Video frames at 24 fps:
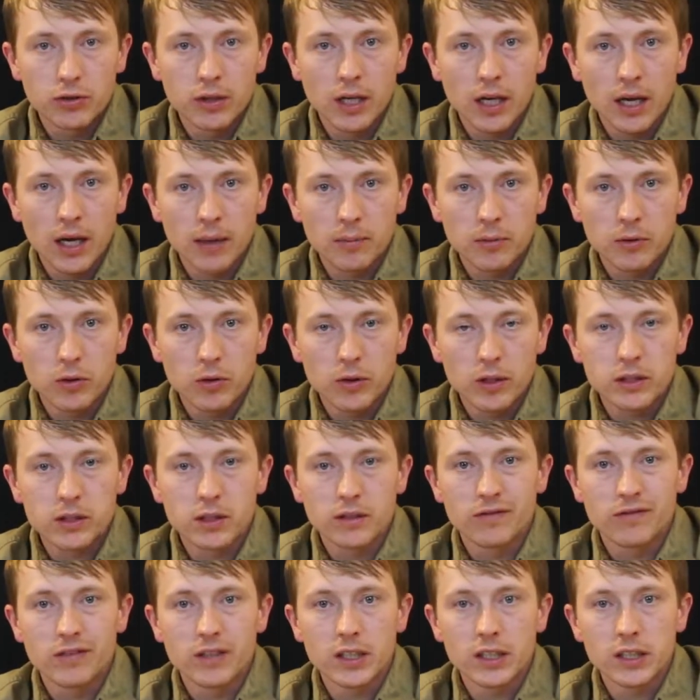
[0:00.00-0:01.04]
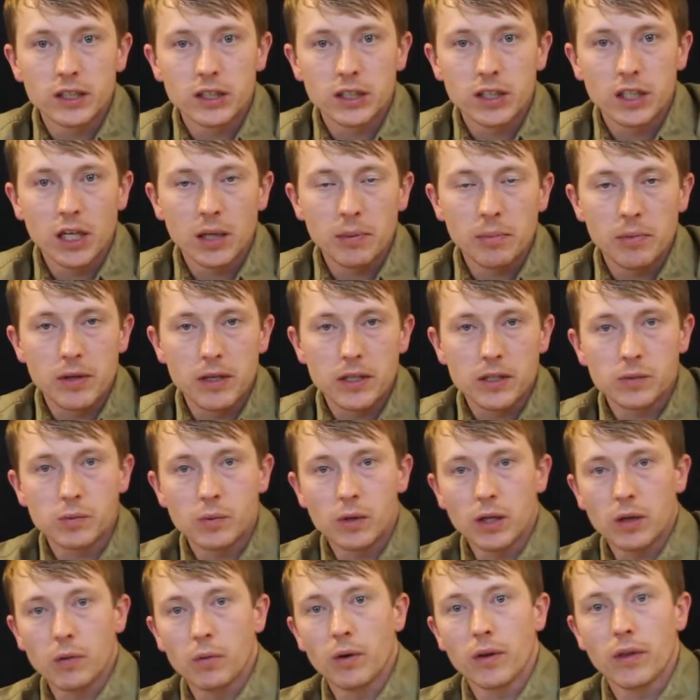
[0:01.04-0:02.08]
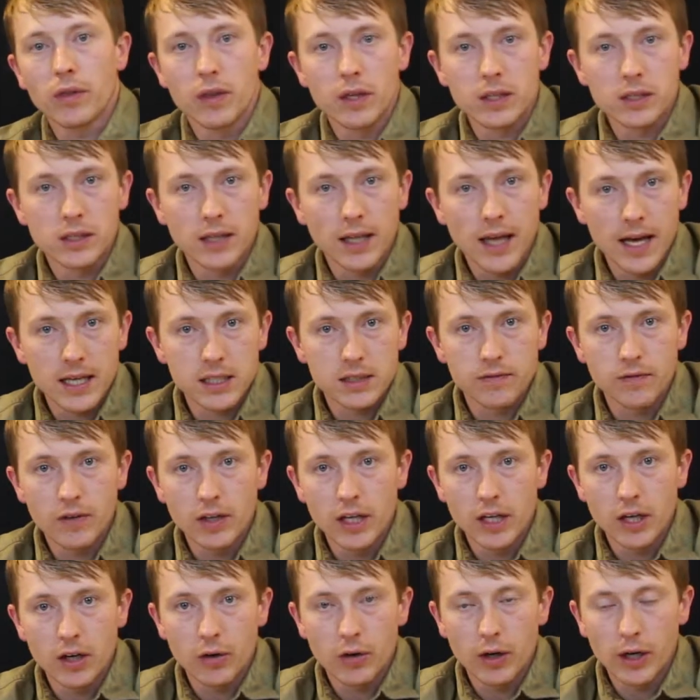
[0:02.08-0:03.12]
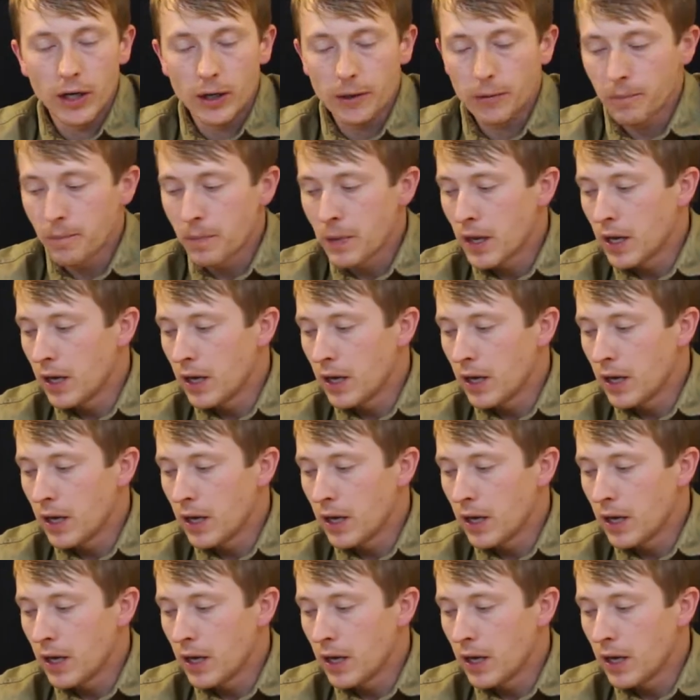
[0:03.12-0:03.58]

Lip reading: and I'm going to finish it up this week with this last video here.